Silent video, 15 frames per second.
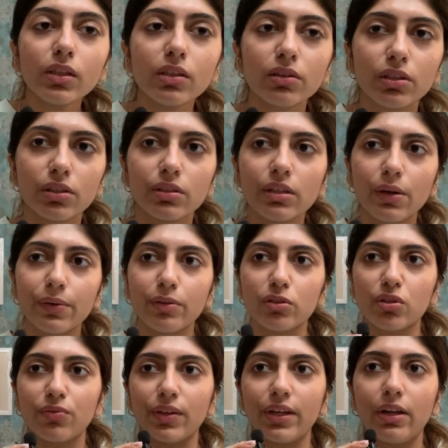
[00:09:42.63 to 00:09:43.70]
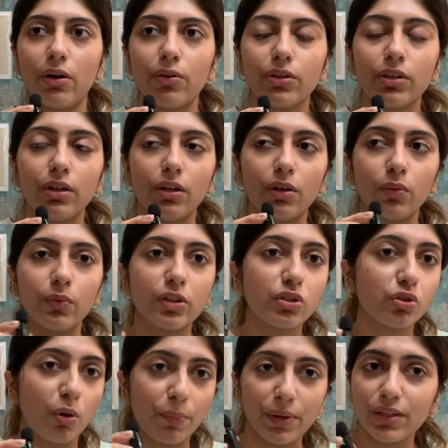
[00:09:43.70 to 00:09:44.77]
this is how I used to figure out which
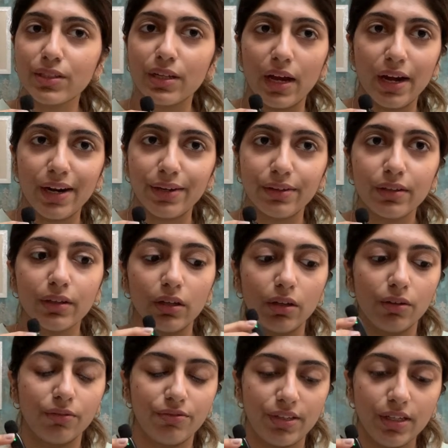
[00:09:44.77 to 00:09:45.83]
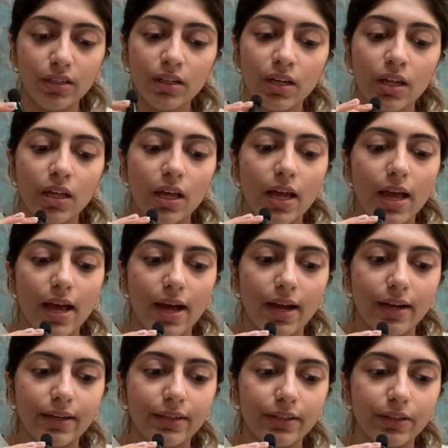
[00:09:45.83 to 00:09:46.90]
topics I had weak.
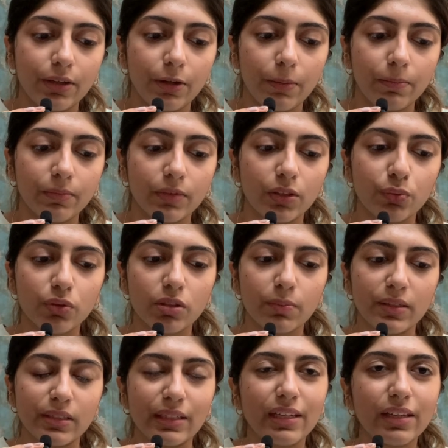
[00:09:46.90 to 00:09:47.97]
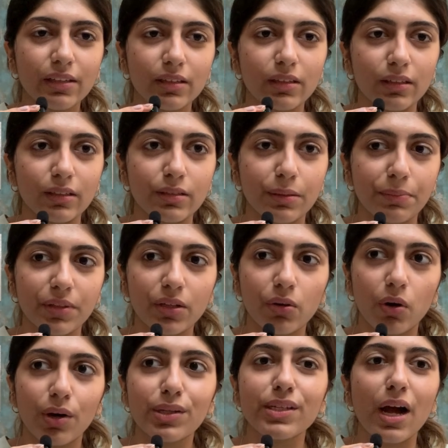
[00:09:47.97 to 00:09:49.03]
And this was basically, it's something
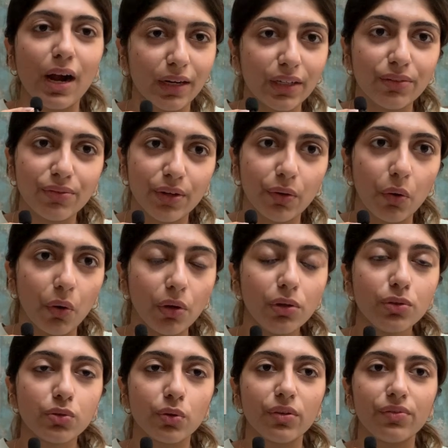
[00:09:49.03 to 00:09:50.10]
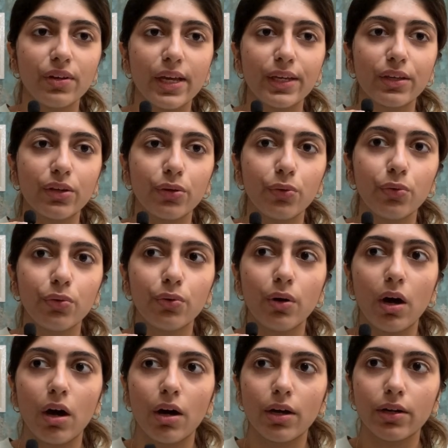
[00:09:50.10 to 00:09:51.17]
called as active recall. So if like you
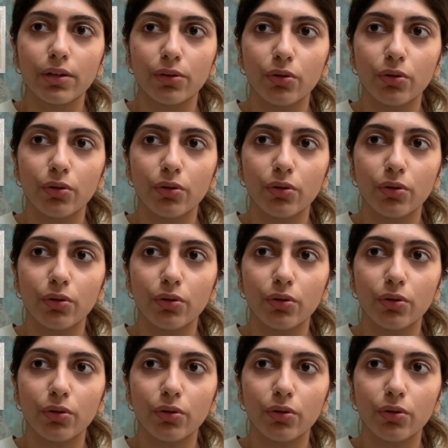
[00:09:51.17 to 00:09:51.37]
are,